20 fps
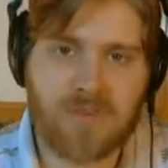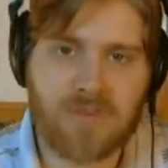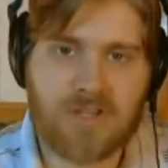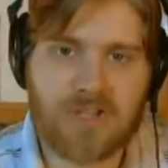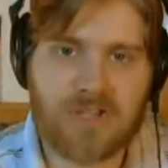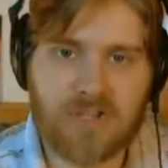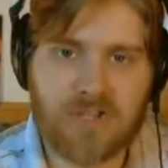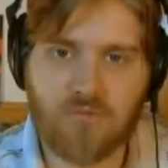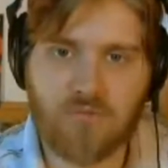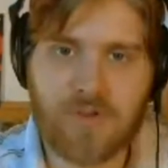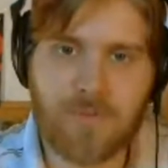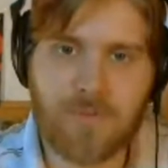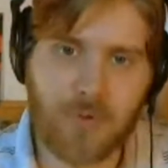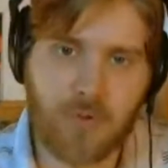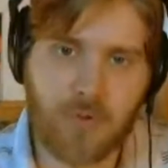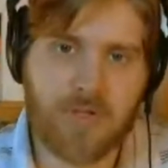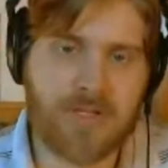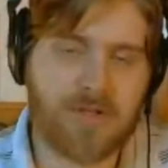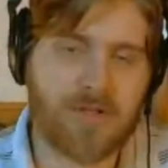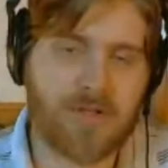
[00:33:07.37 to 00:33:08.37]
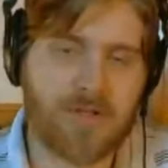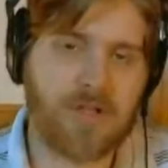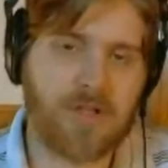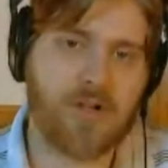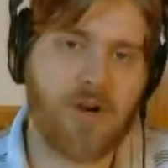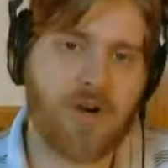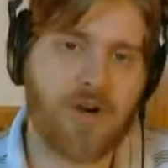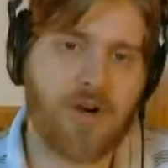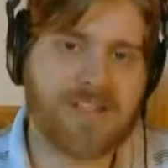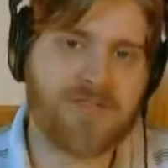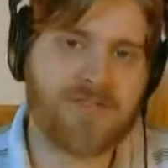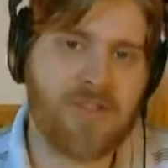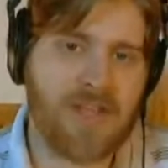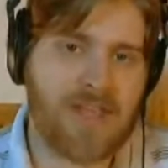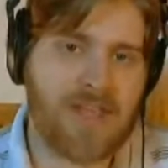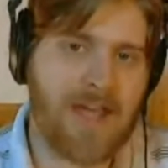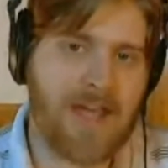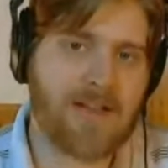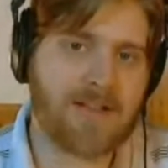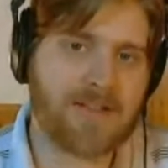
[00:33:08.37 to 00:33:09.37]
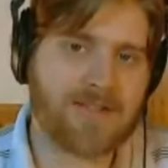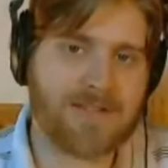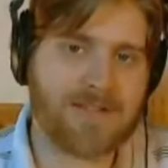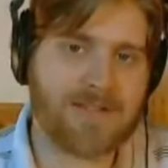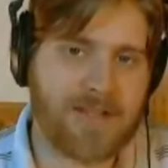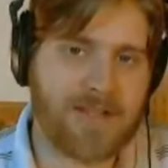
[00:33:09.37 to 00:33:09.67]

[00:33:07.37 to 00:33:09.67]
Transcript: the rebooted Guardians of the Galaxy